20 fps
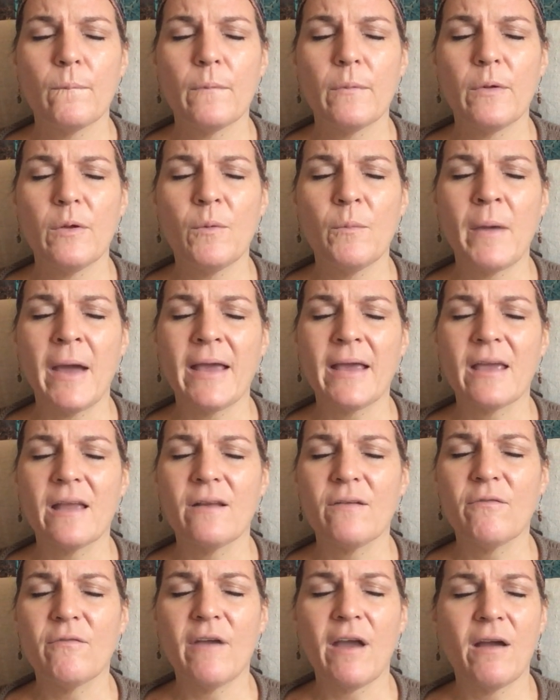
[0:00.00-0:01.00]
You might get
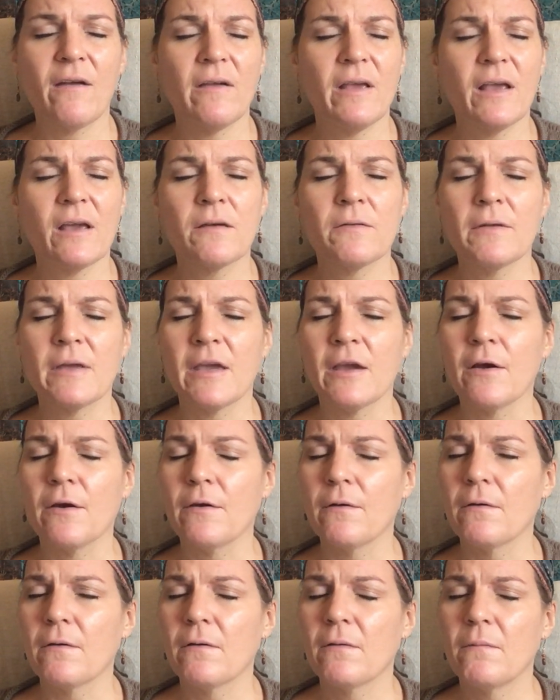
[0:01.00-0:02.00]
a very
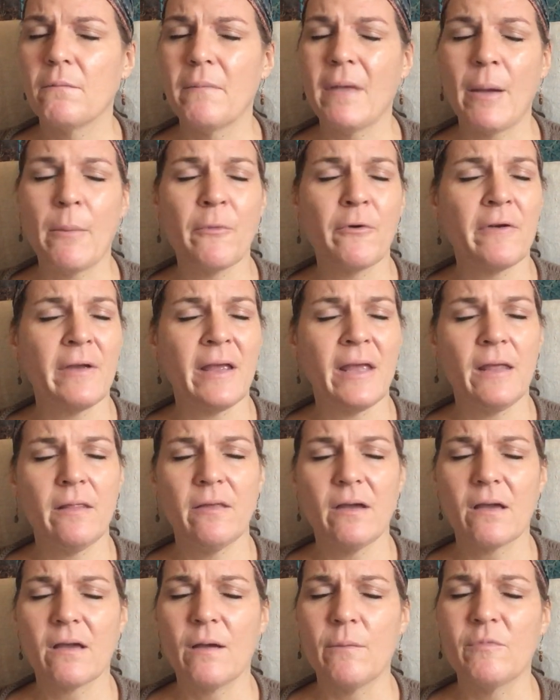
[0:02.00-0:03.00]
clear memory
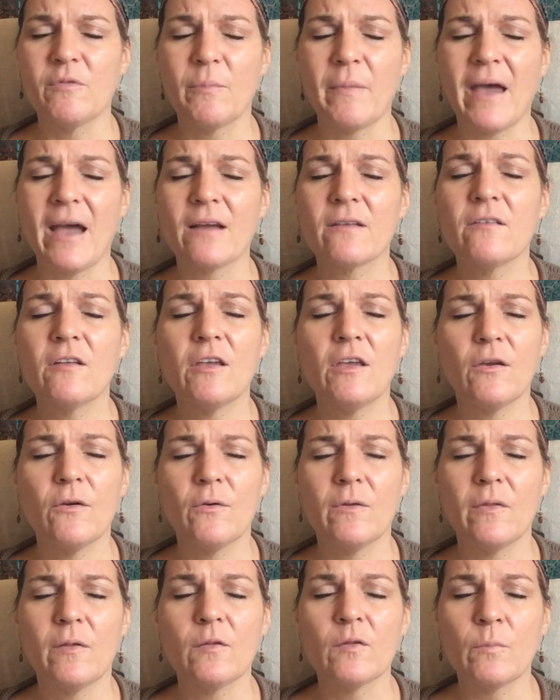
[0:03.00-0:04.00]
that comes back to you
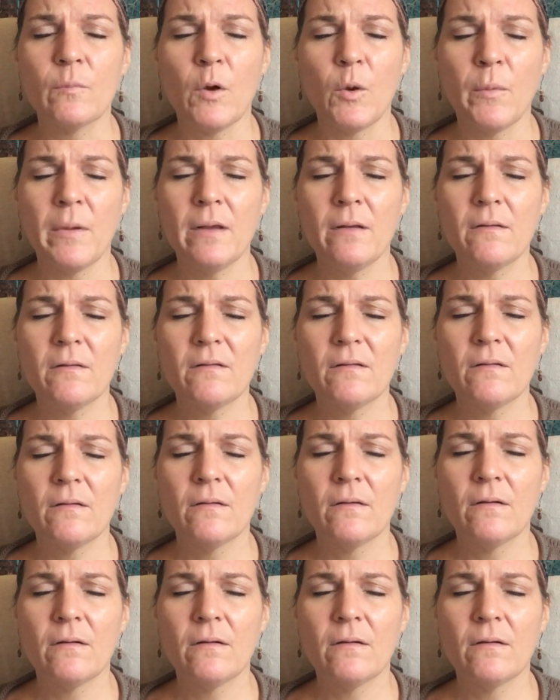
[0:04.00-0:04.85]
in this moment.